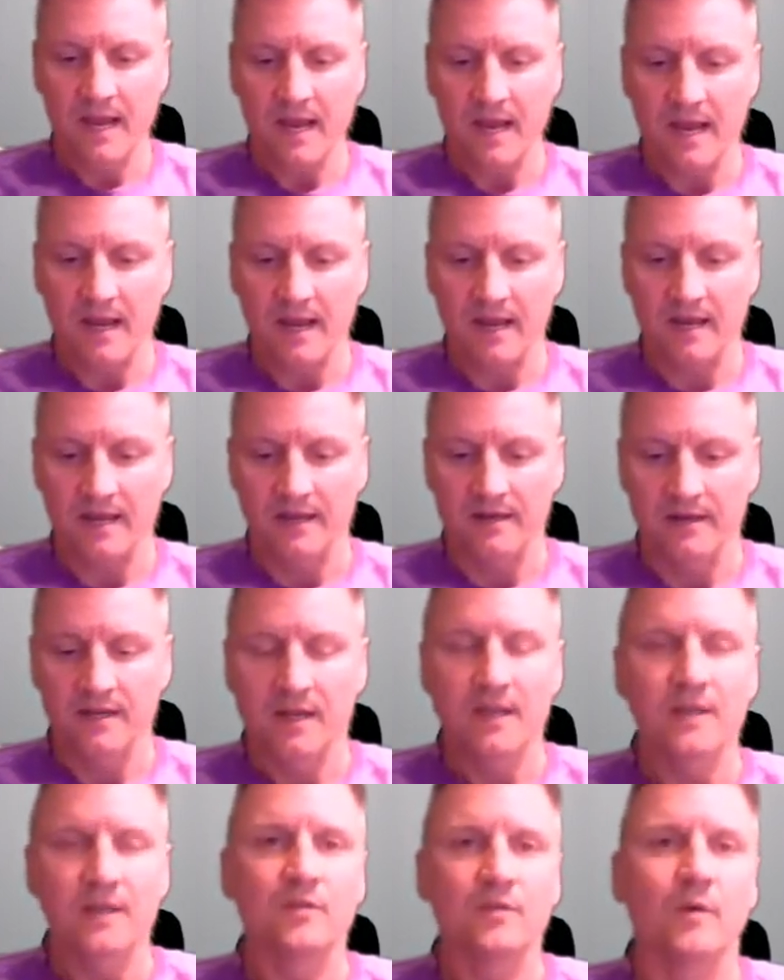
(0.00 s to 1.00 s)
And
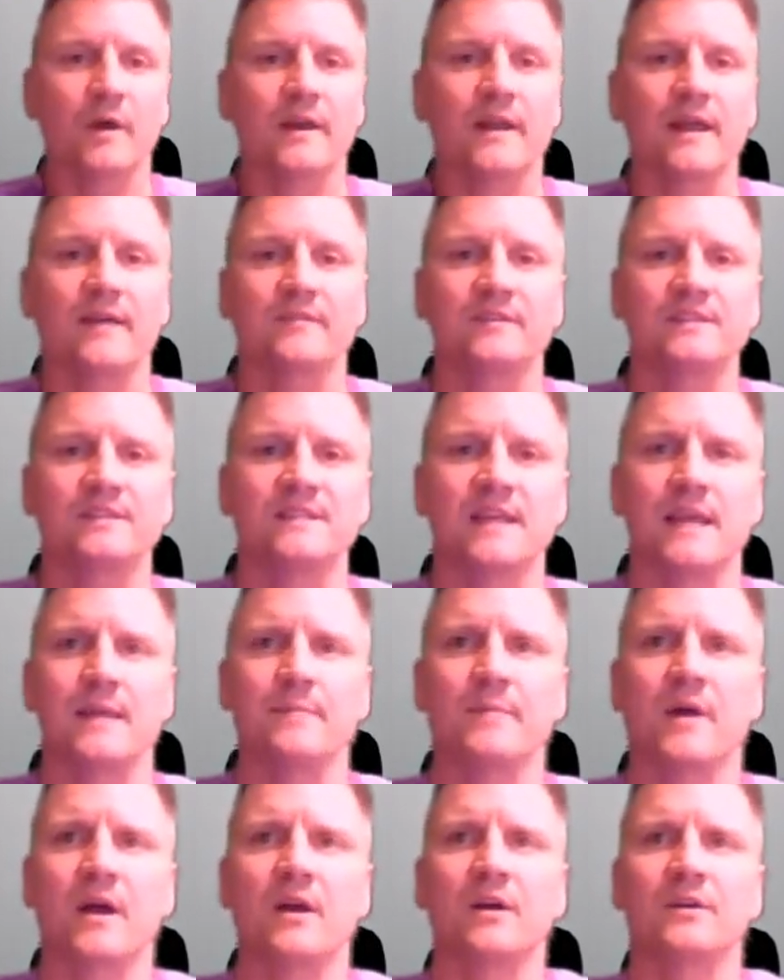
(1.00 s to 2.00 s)
you want to have the
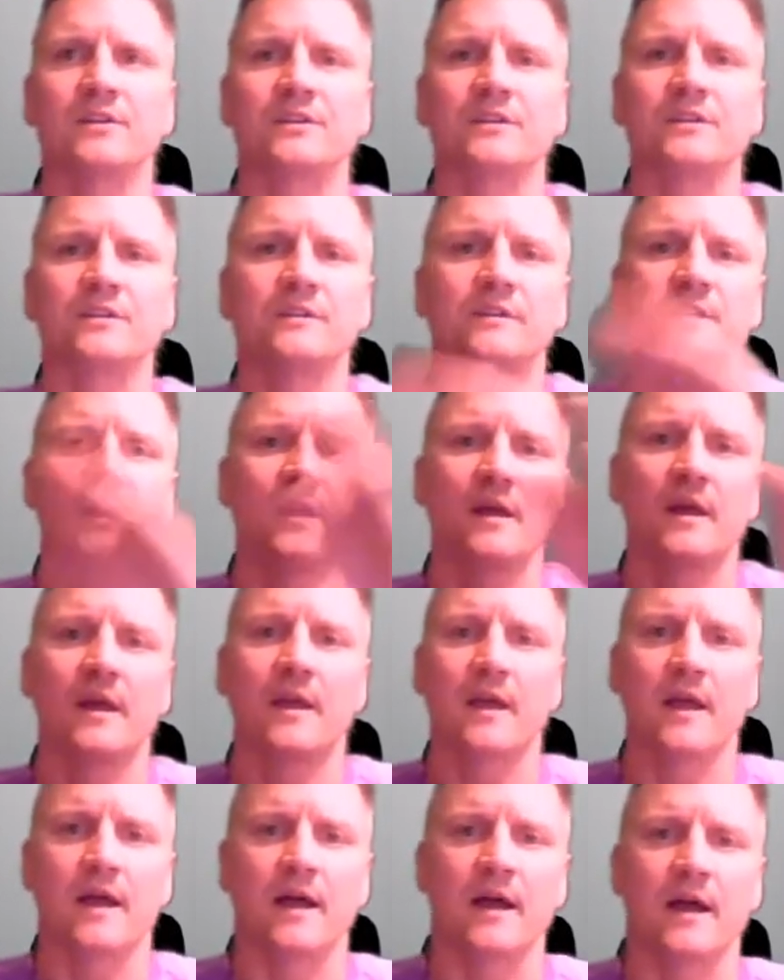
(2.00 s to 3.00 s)
same arch
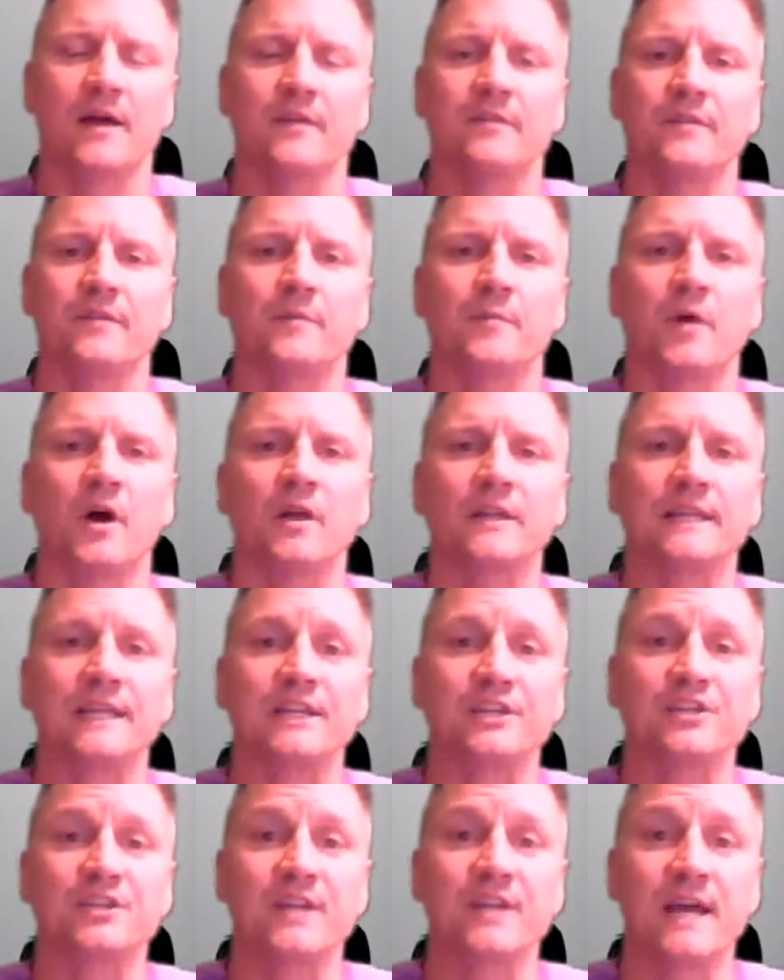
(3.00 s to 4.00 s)
on the ball
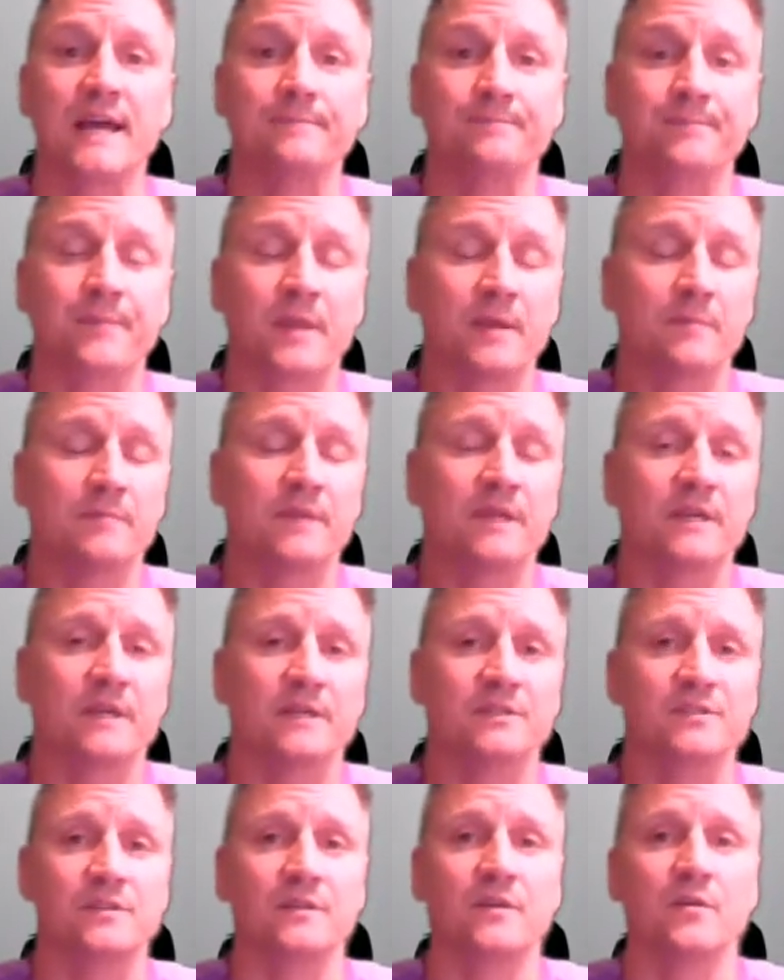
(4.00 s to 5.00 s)
each time,
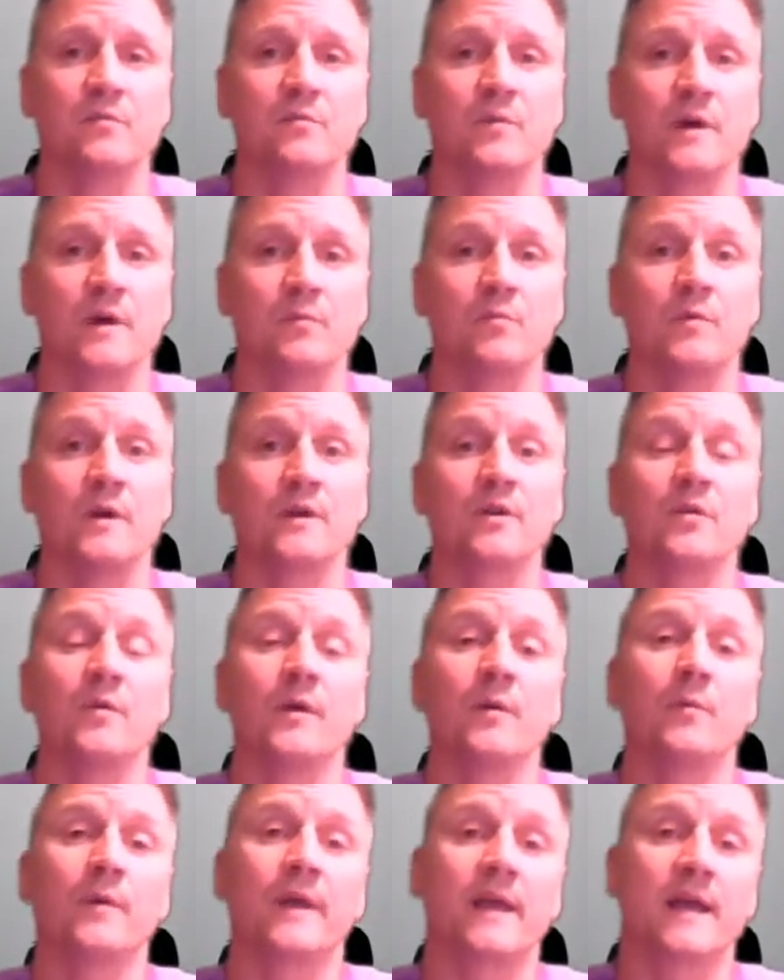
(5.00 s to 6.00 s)
because you don't want one
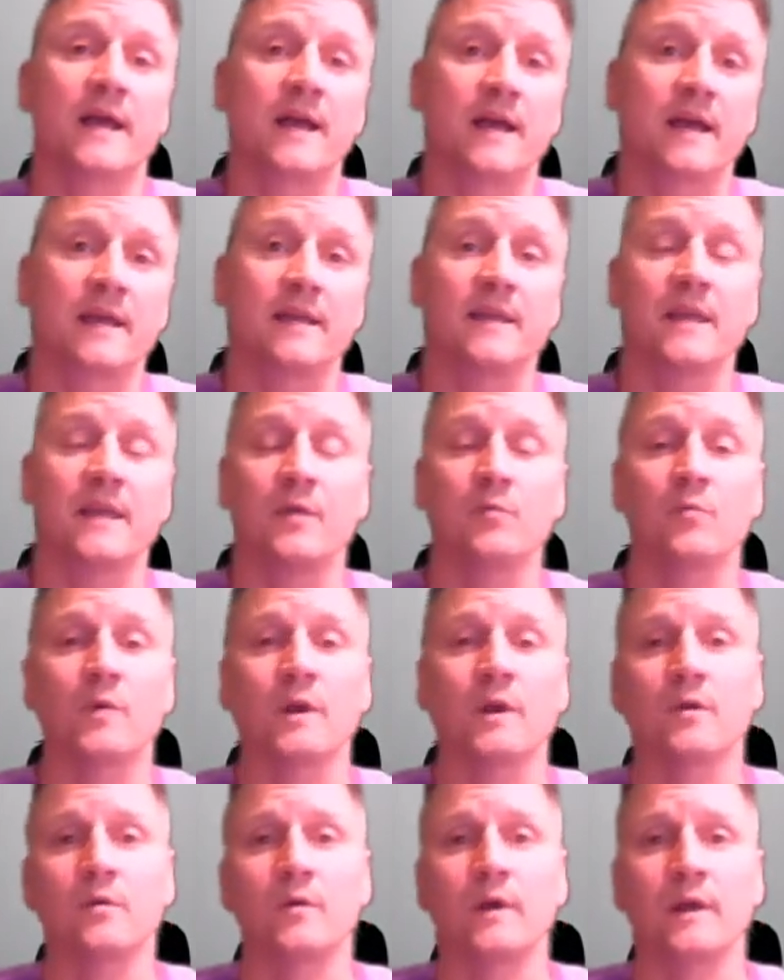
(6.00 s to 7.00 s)
going way high and
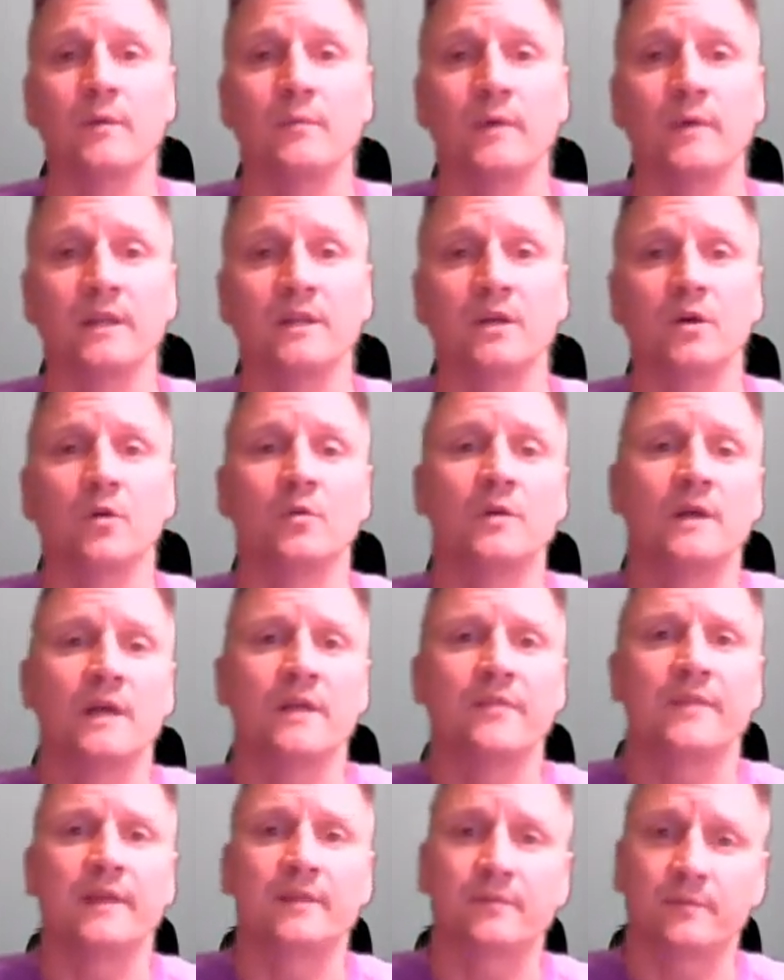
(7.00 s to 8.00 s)
one going way low.
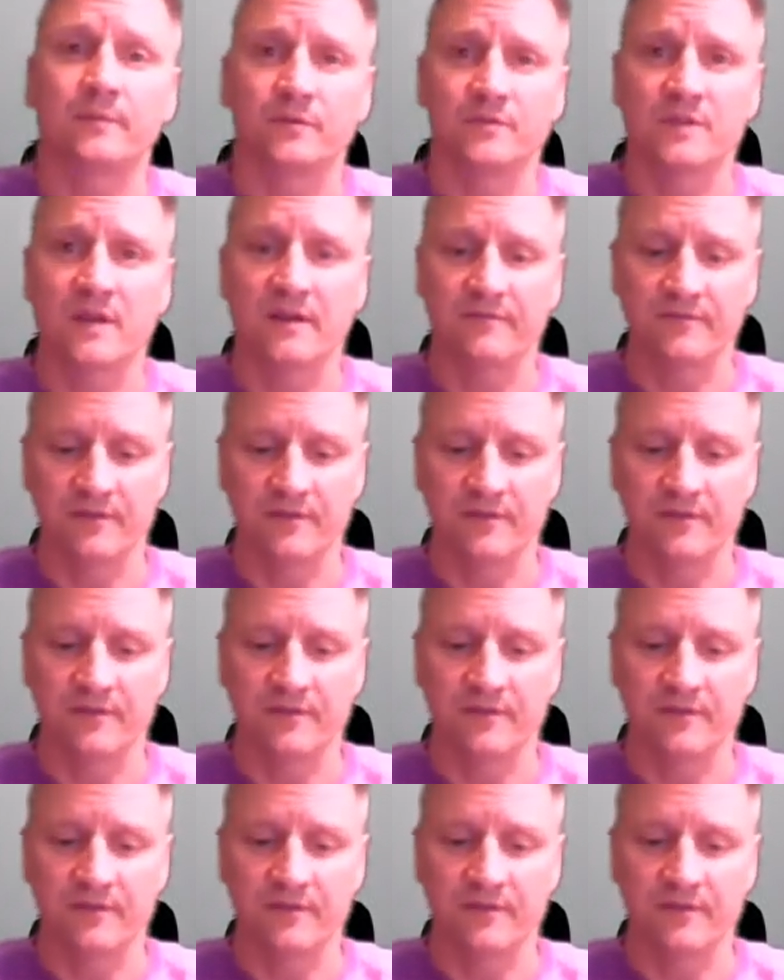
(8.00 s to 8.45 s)
That throws off your